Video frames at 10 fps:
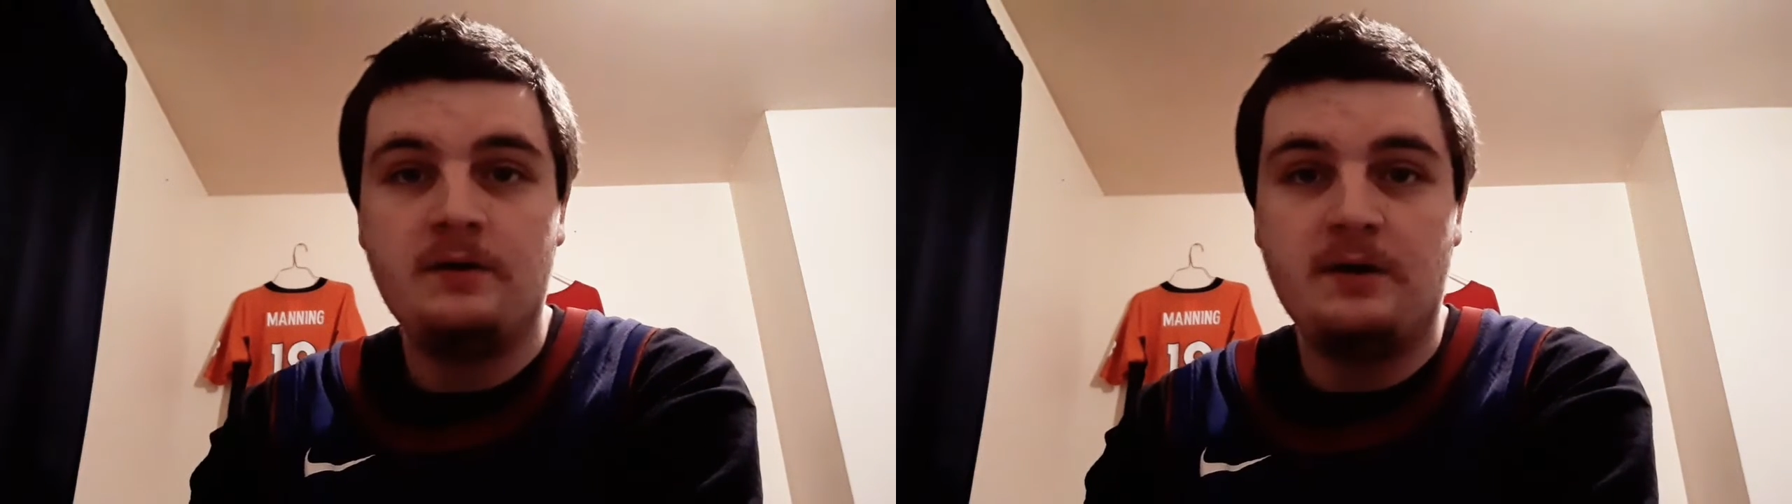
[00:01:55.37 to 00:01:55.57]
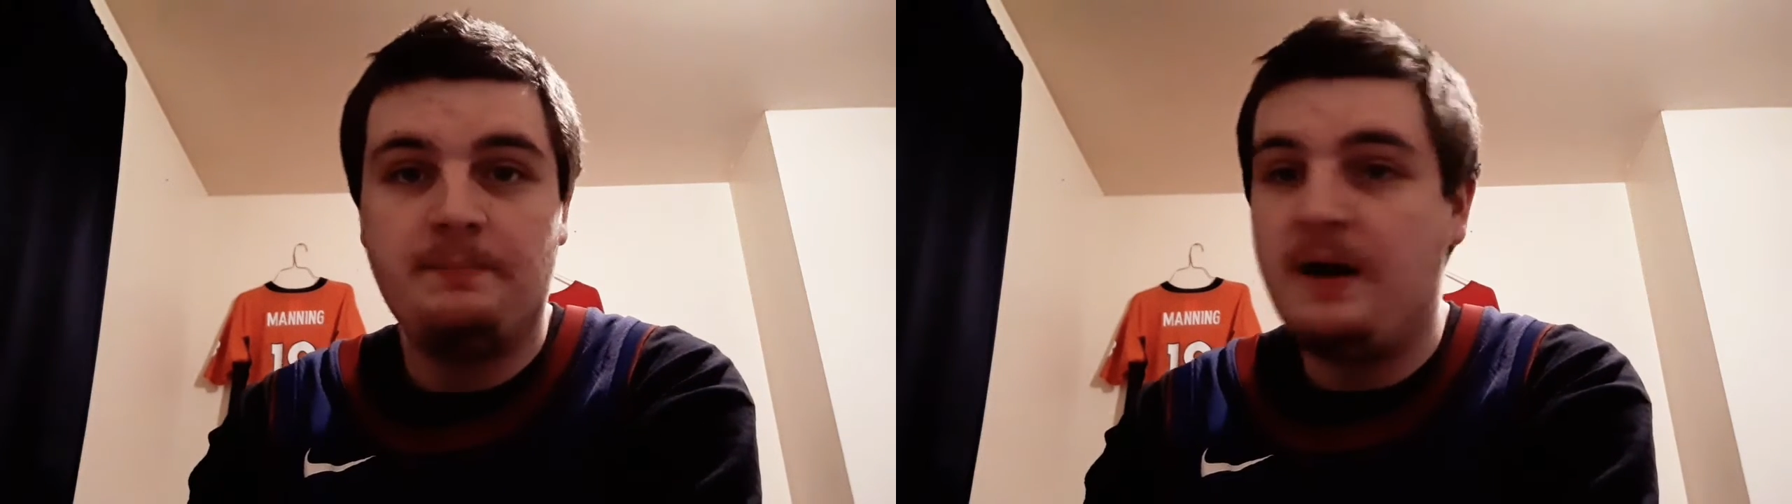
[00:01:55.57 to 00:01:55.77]

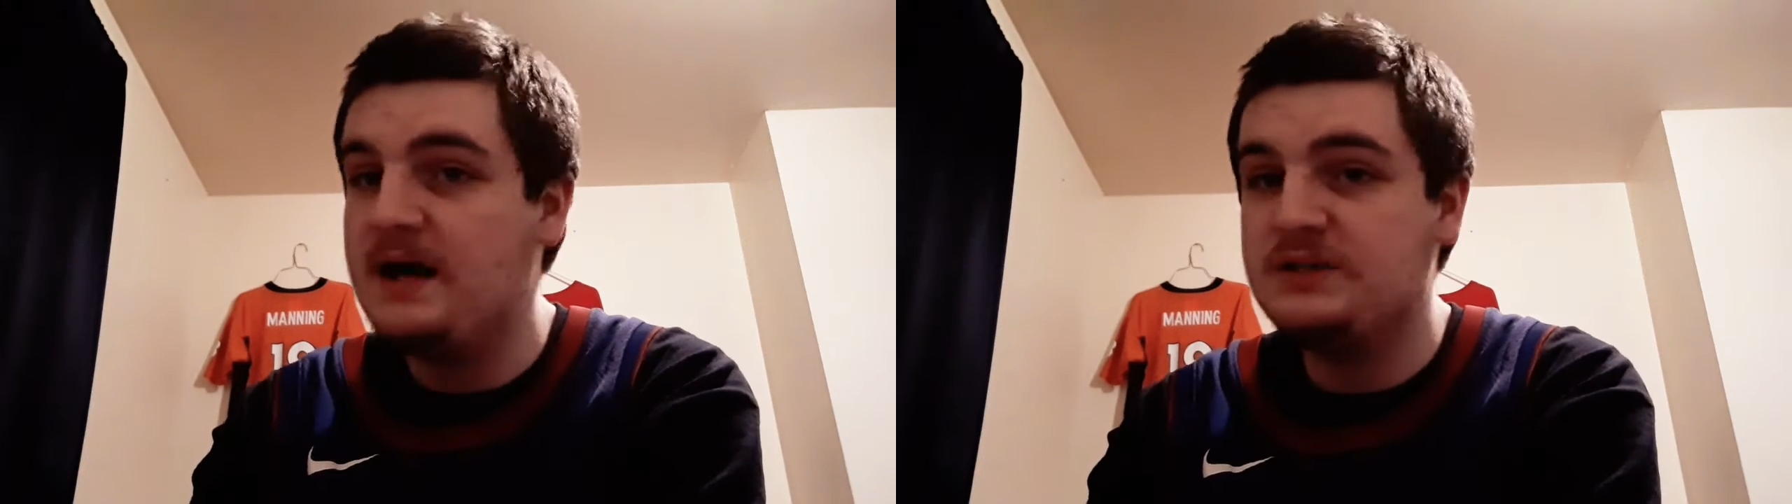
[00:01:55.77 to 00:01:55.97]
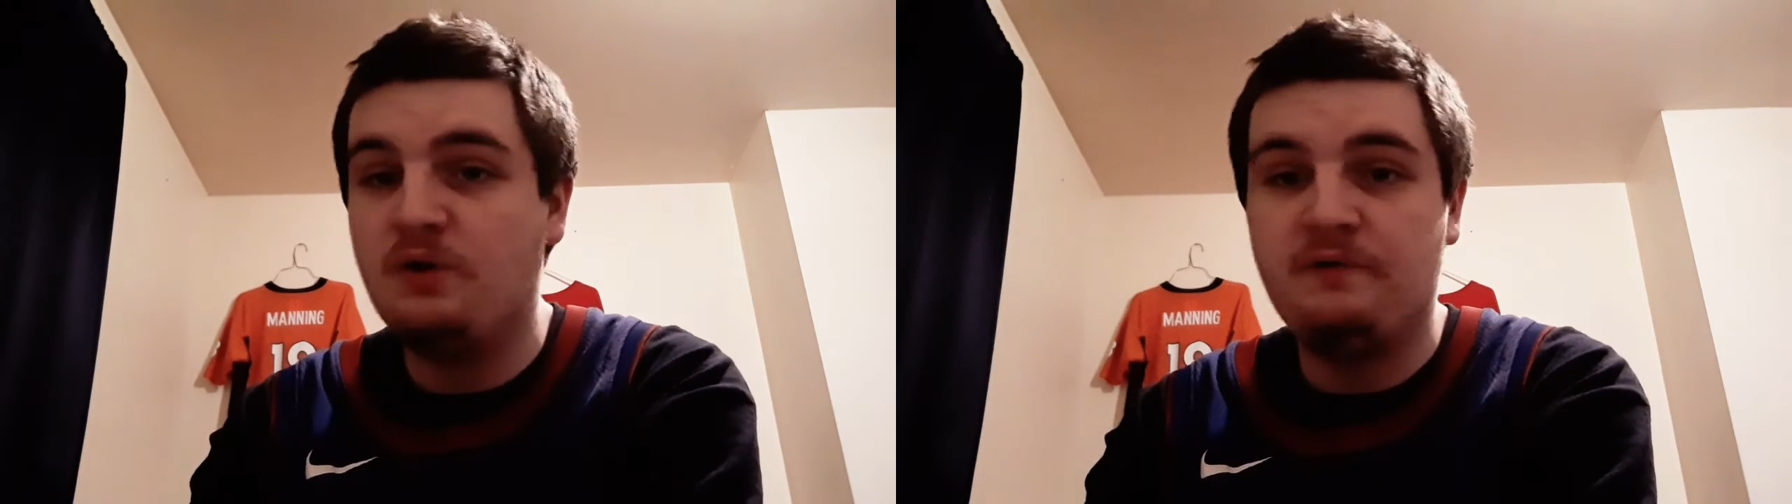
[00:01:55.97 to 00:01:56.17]

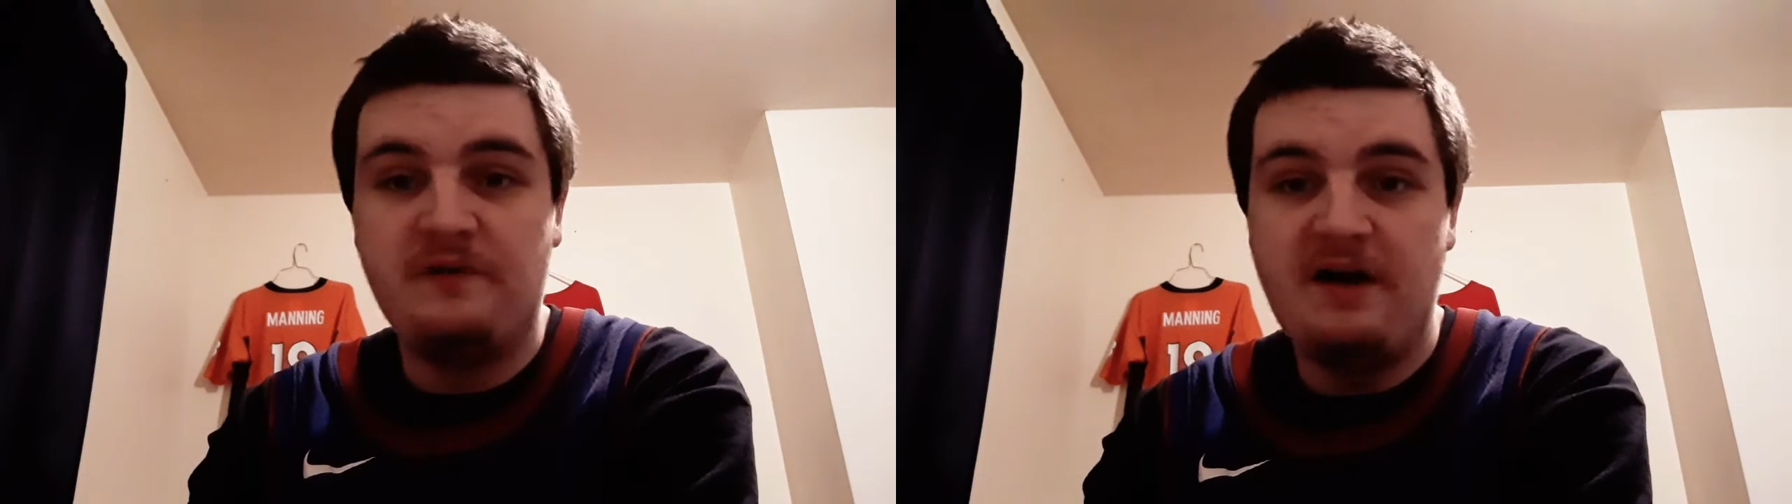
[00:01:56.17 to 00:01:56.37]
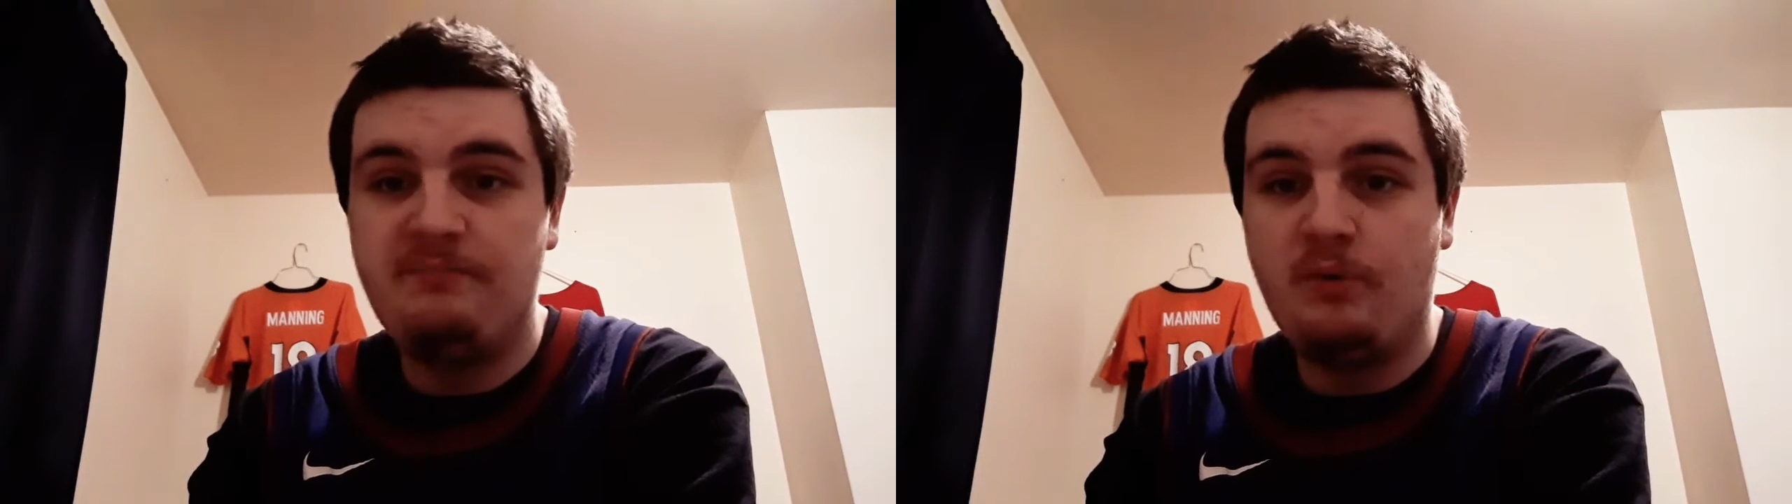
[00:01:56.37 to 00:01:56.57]
Campazzo,
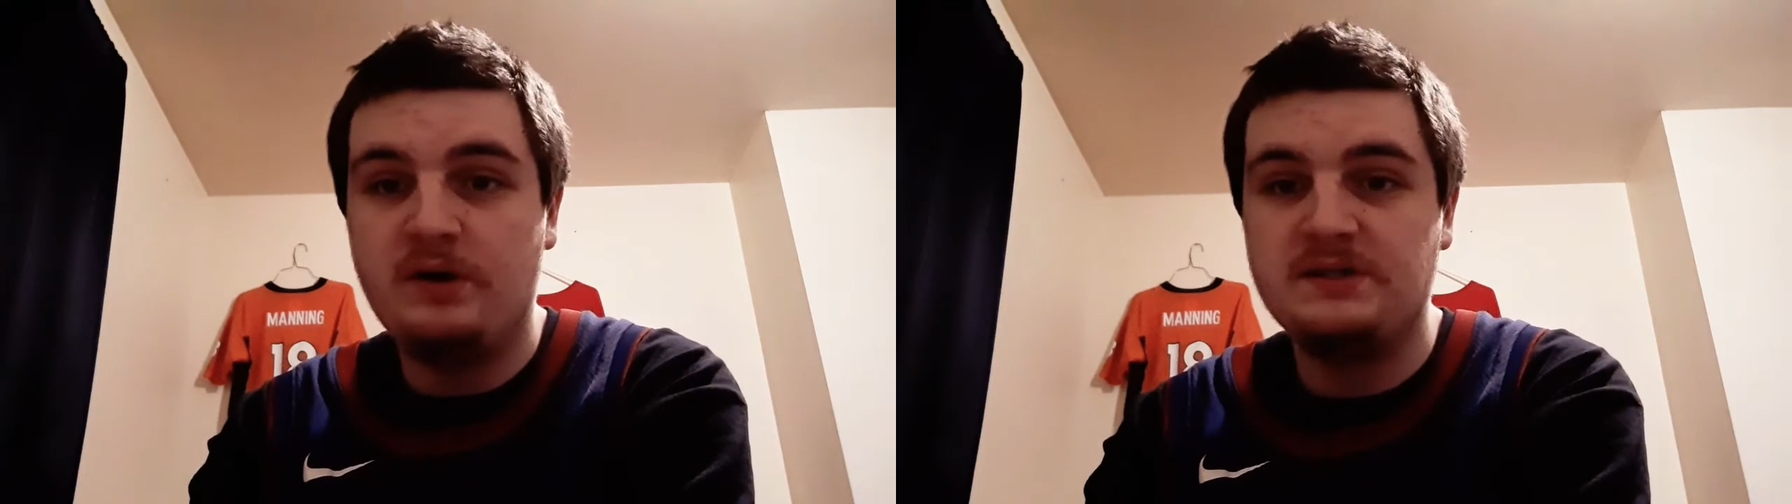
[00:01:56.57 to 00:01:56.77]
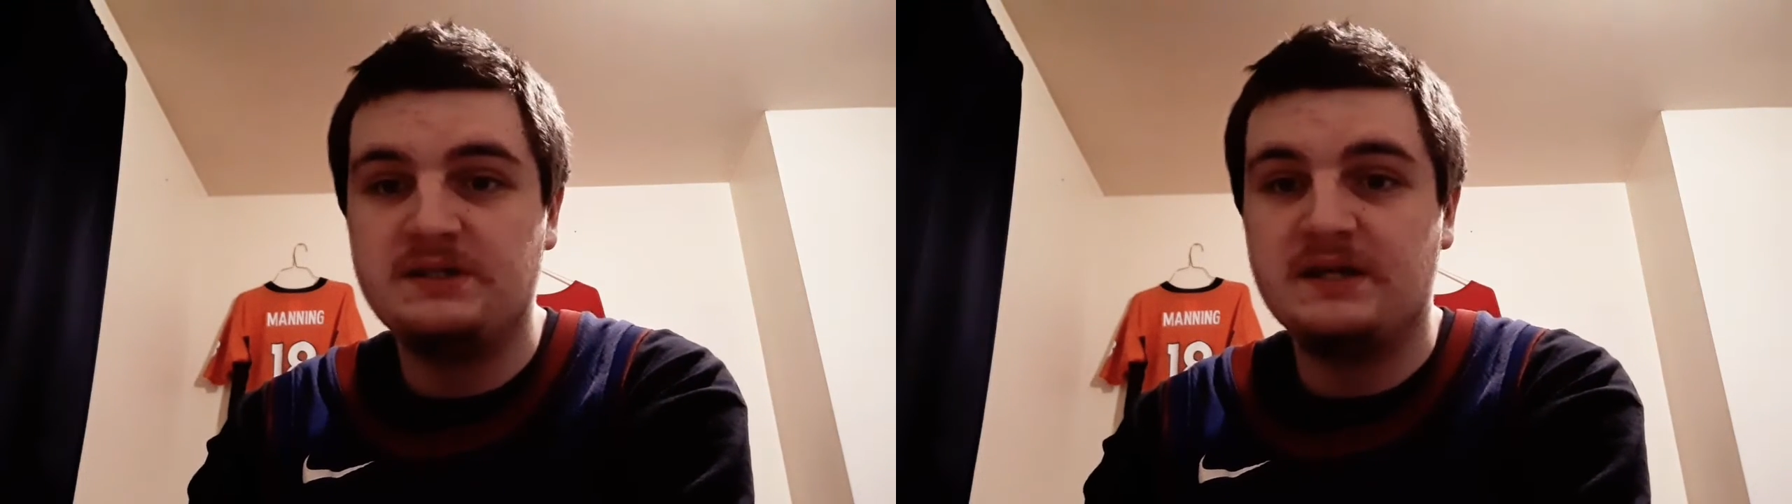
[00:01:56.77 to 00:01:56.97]
5 points.